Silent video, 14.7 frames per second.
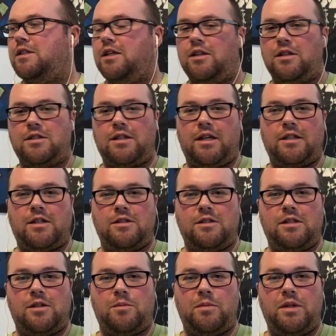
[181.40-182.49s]
It looks like there's
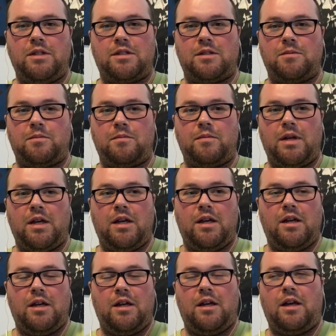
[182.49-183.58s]
gonna be some.
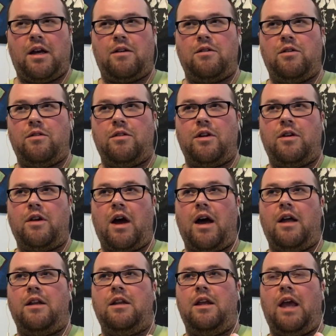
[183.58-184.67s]
I don't know. They're
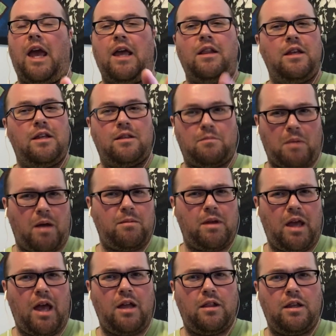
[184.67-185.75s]
not alien. Might be
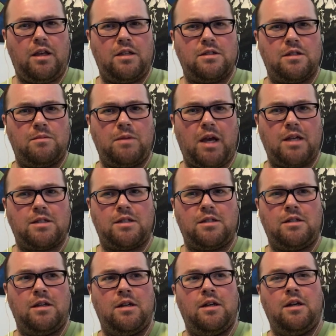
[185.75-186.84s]
aliens. I'm guessing.
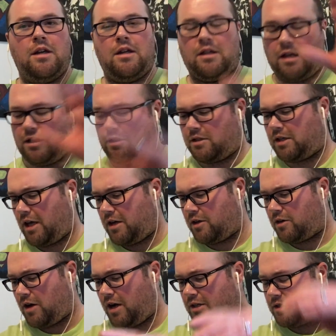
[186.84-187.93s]
That looked kind of
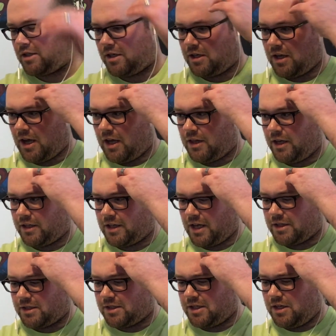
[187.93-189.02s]
crazy. I like
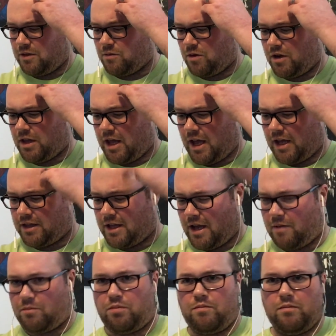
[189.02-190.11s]
that scene where they had
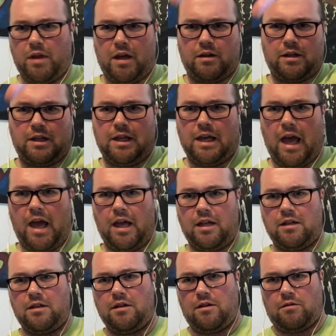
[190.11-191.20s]
that that gate
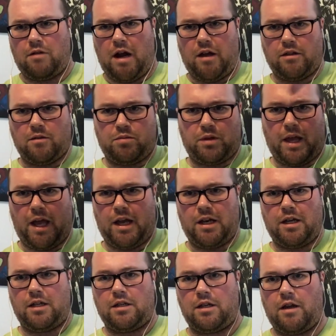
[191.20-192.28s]
around the
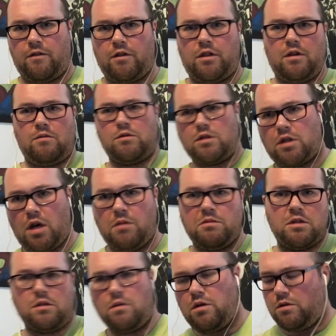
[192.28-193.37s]
planet and everything was coming
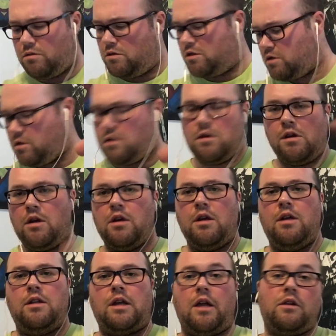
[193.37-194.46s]
through, and
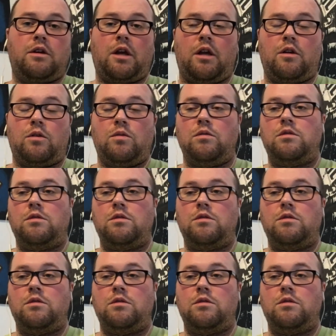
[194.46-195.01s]
that looked kind of cool.